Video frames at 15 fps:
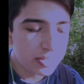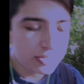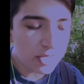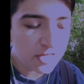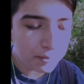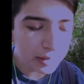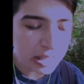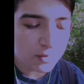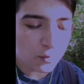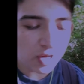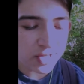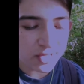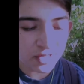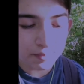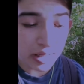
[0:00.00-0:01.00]
Discipline
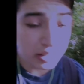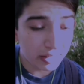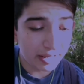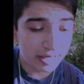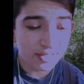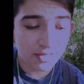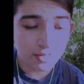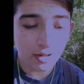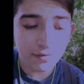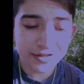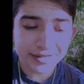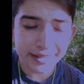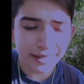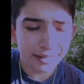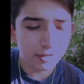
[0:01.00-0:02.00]
was the spotlight,
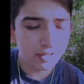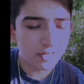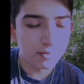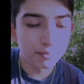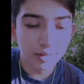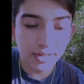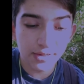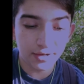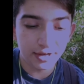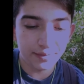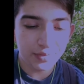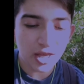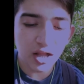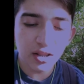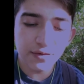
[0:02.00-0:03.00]
self-denial and simplicity.
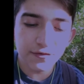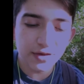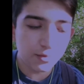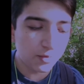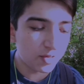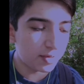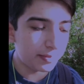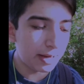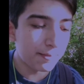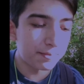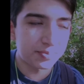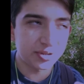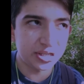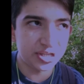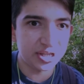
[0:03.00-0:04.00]
All of it was
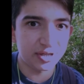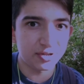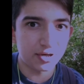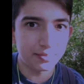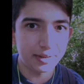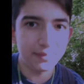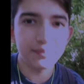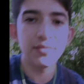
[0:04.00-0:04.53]
about producing an army.